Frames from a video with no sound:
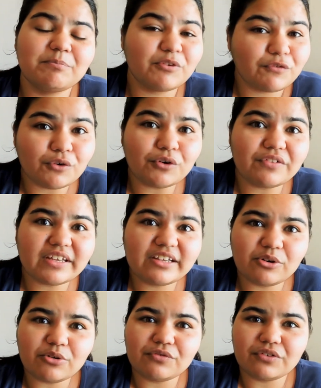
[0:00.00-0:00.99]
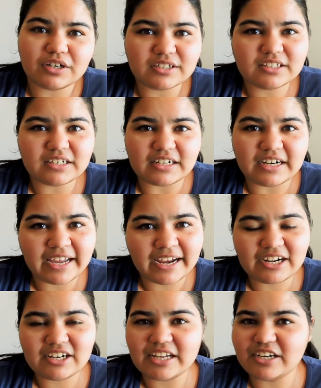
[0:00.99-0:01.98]
before we go further
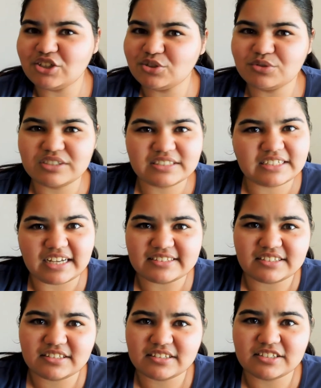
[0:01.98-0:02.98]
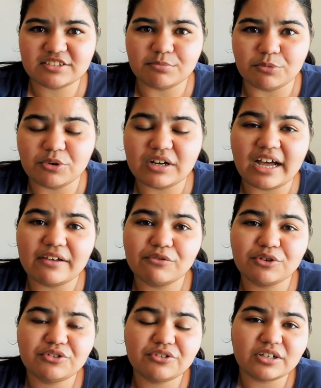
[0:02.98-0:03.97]
ahead into discussing this book, I
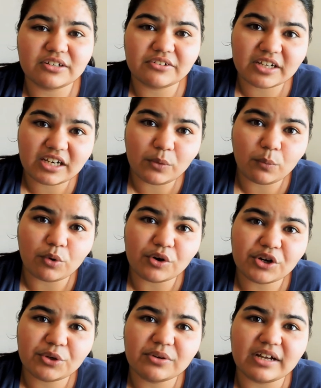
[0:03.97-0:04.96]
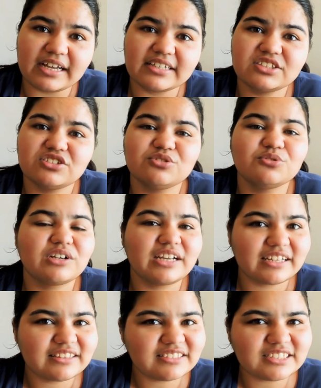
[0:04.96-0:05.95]
would really want you guys to
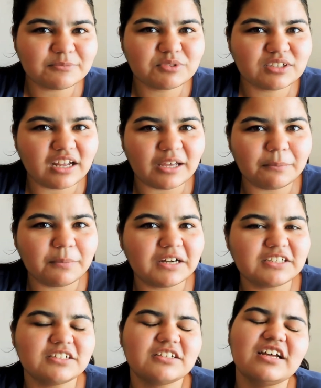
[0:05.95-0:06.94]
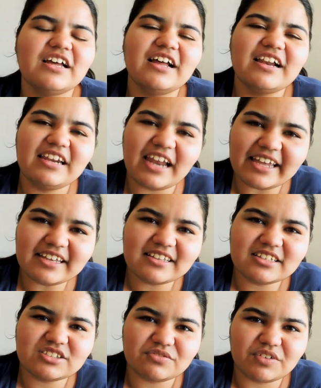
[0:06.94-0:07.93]
click the subscribe button, like
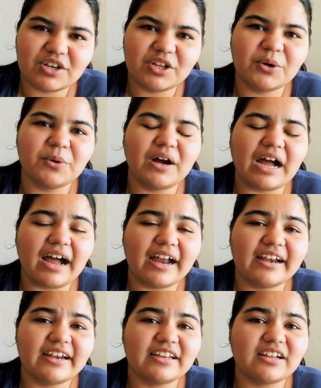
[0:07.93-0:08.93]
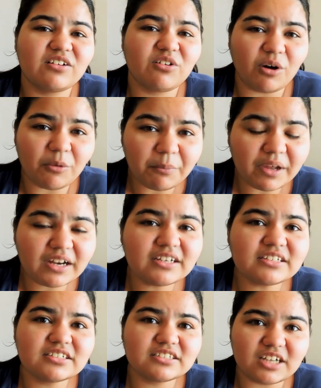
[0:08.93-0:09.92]
this video, and
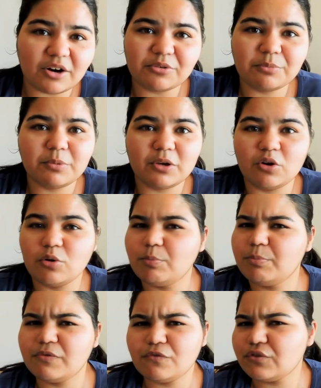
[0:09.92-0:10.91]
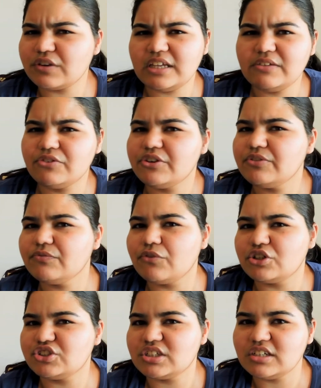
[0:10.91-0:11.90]
comment down below before even
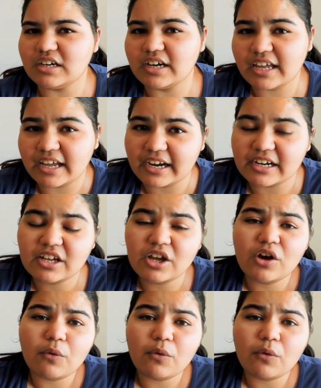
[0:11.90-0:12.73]
watching ahead